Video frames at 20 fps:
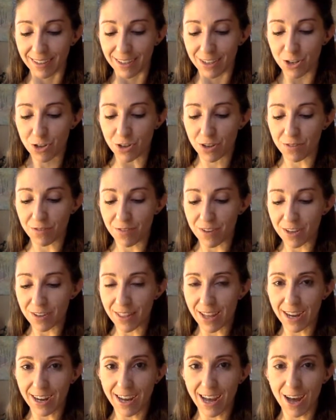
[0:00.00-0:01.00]
You can feel
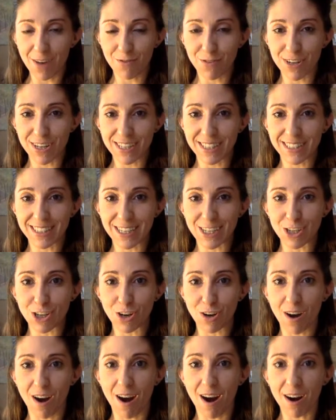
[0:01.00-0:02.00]
that confidence in
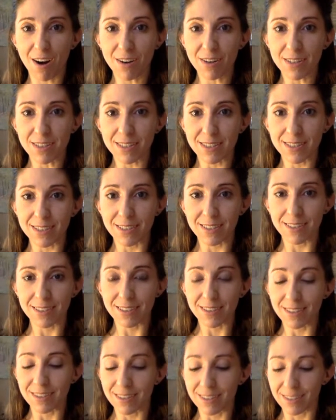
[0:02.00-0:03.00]
your heart.
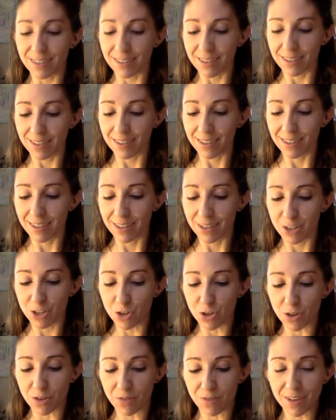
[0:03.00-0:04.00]

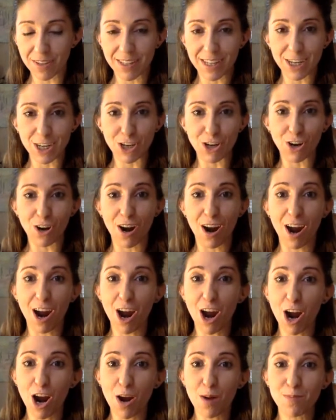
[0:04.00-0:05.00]
You could feel it in your
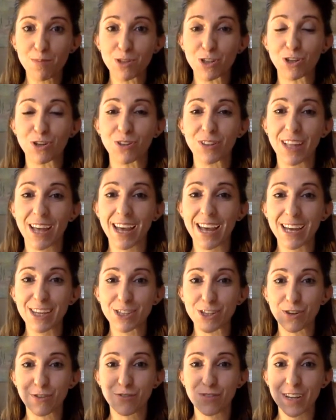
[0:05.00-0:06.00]
arms, your
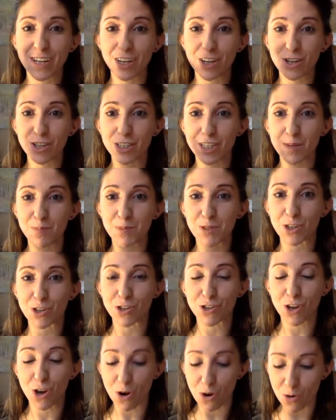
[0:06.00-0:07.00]
legs, your fingertips,
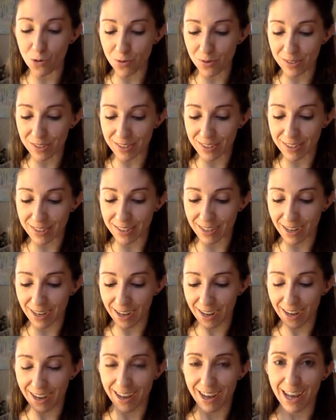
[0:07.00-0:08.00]
your toes.
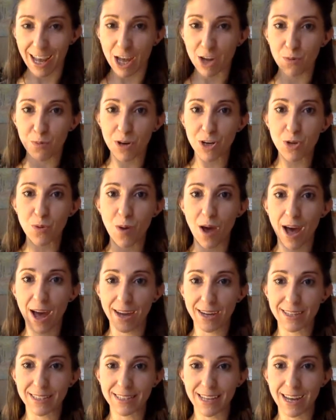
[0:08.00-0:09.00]
And when you
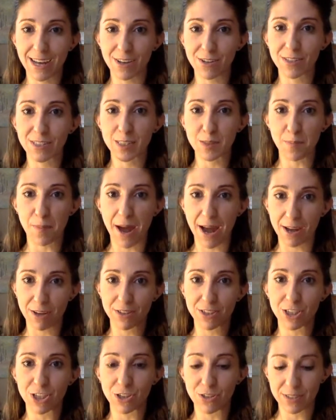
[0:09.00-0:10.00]
exhale,
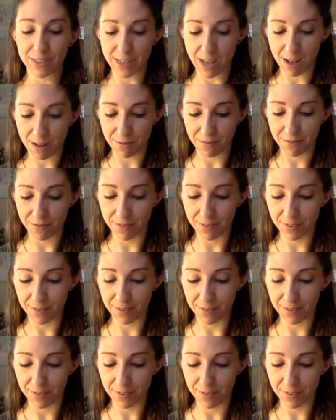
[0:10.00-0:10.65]
smile to yourself.